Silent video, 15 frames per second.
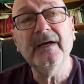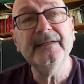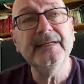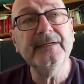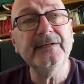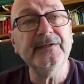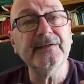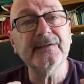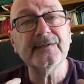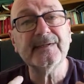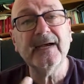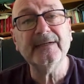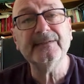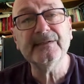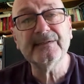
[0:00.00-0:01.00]
needed to
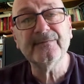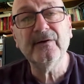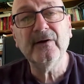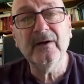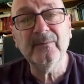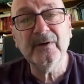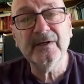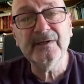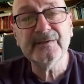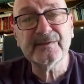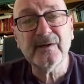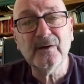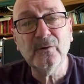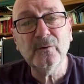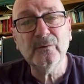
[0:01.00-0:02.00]
satisfy my
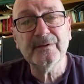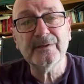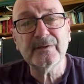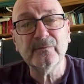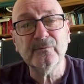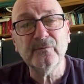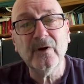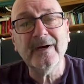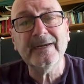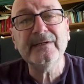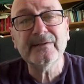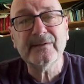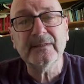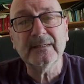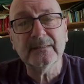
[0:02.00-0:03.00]
soul as a writer.